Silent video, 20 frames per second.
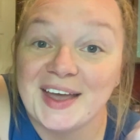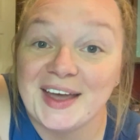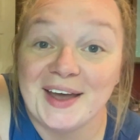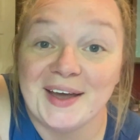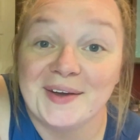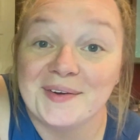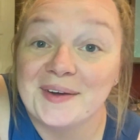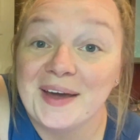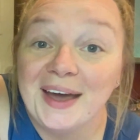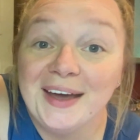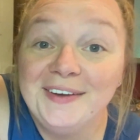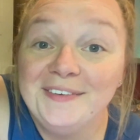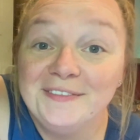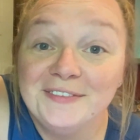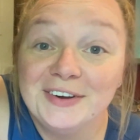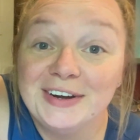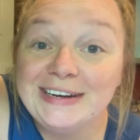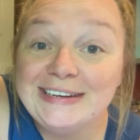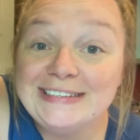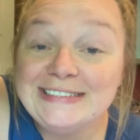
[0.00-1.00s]
Okay
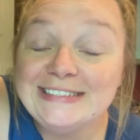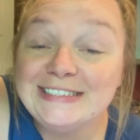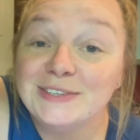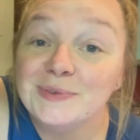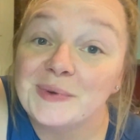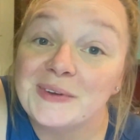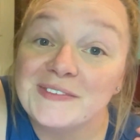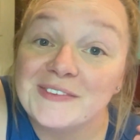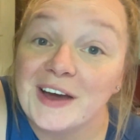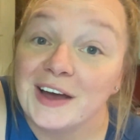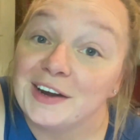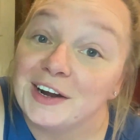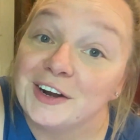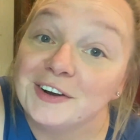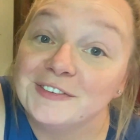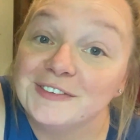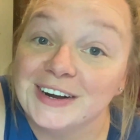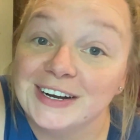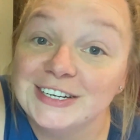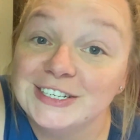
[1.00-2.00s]
friends, we've got our
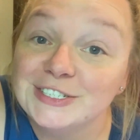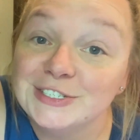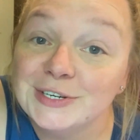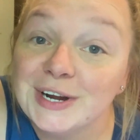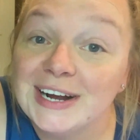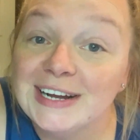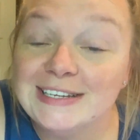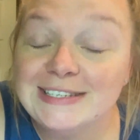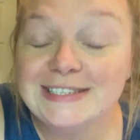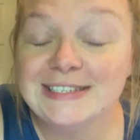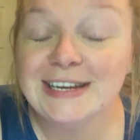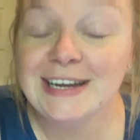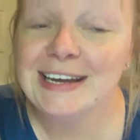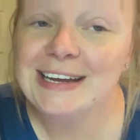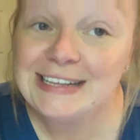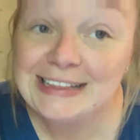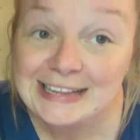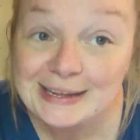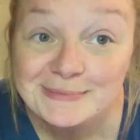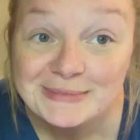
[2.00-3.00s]
first rise
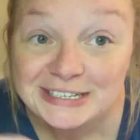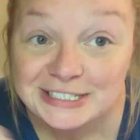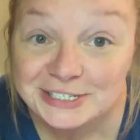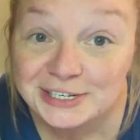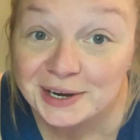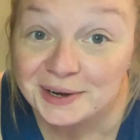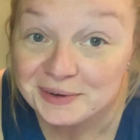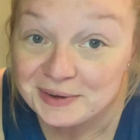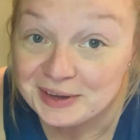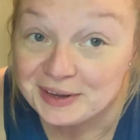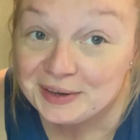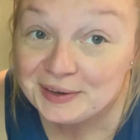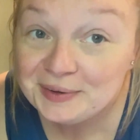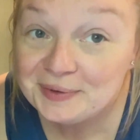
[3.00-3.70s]
done. Let me show you.